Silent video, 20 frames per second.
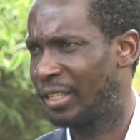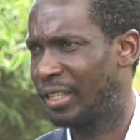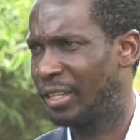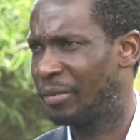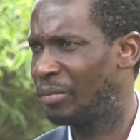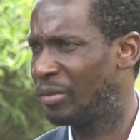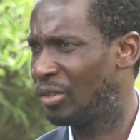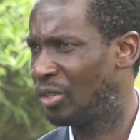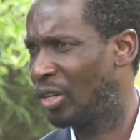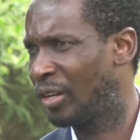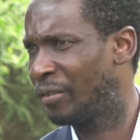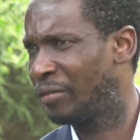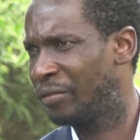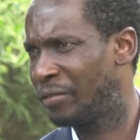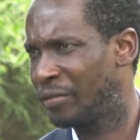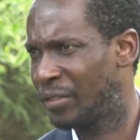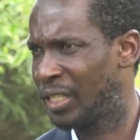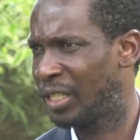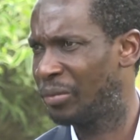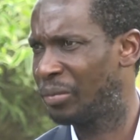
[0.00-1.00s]
them you
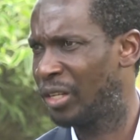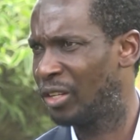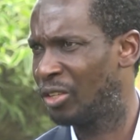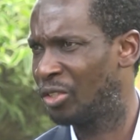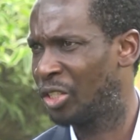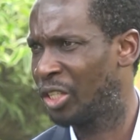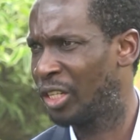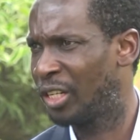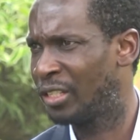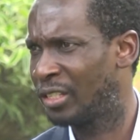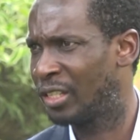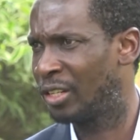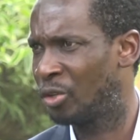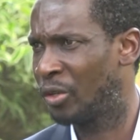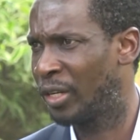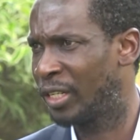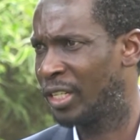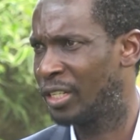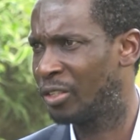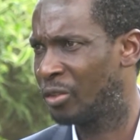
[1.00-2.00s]
have 10 million shillings and you
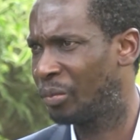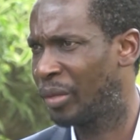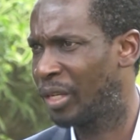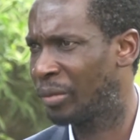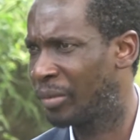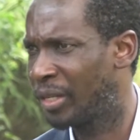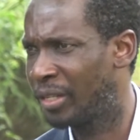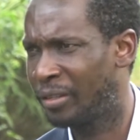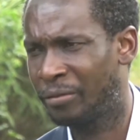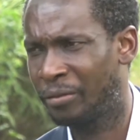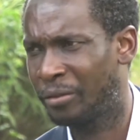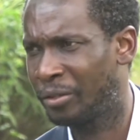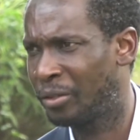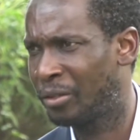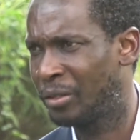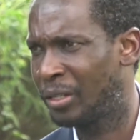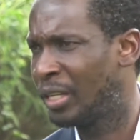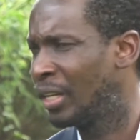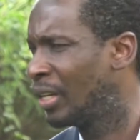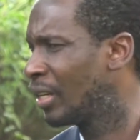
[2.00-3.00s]
want it to make money for you.